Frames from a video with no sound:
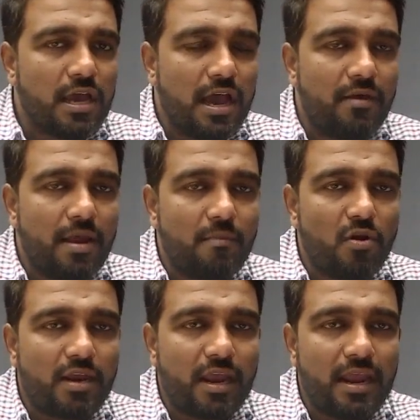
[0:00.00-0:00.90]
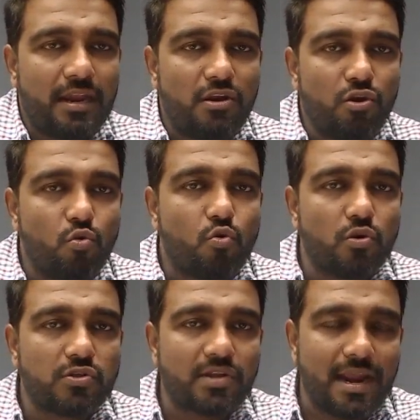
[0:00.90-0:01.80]
I am not taking any new
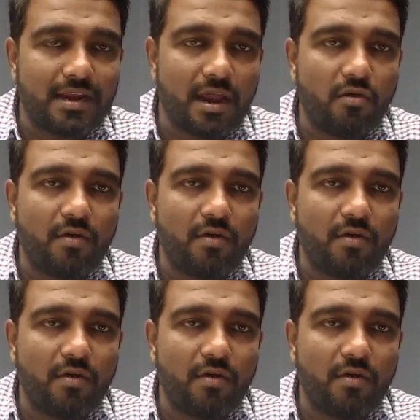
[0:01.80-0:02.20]
course right now.